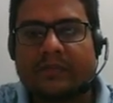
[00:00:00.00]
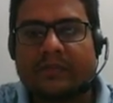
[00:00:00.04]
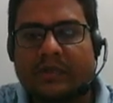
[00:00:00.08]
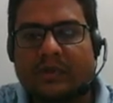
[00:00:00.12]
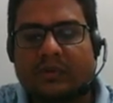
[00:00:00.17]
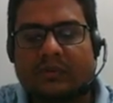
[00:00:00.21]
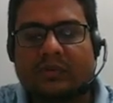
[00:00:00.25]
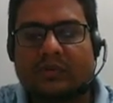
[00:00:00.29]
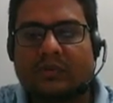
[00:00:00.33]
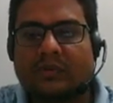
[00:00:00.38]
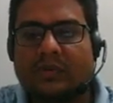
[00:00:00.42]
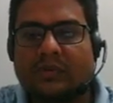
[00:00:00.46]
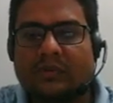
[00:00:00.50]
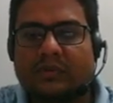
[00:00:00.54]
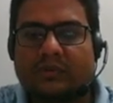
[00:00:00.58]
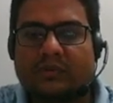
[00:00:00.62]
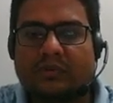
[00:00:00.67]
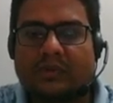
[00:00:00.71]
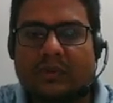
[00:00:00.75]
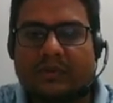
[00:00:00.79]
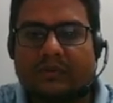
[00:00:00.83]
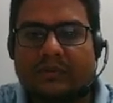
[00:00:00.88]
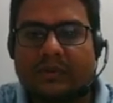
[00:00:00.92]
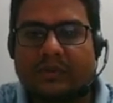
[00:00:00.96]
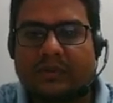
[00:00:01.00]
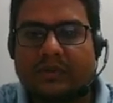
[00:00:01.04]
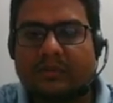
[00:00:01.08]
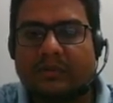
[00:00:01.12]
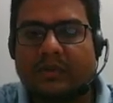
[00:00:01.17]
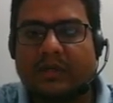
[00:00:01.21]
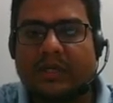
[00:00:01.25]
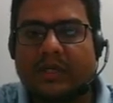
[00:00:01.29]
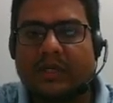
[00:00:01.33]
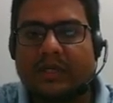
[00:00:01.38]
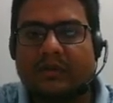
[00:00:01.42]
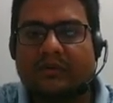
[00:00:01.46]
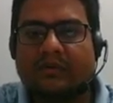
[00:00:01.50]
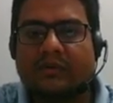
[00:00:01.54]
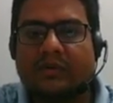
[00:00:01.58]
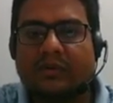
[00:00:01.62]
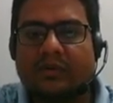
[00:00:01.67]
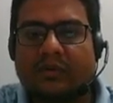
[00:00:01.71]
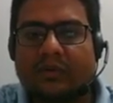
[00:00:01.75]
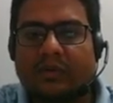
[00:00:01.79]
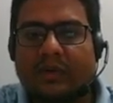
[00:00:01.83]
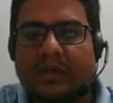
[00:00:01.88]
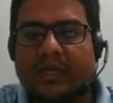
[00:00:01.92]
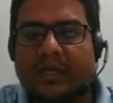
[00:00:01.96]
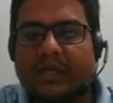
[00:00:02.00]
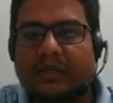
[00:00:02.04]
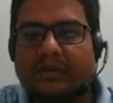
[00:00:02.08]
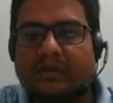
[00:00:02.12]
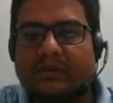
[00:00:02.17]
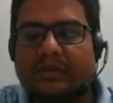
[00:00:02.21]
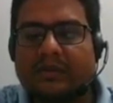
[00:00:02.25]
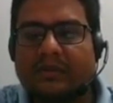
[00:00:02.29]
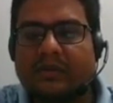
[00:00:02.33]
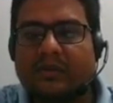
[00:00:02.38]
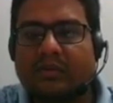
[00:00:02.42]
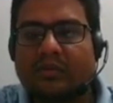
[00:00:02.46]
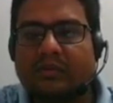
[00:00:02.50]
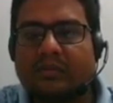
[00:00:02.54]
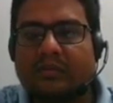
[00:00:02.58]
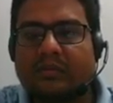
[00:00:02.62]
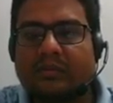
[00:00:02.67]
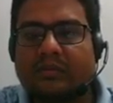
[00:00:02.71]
2 cos 2 alpha. Similarly, if you do x cube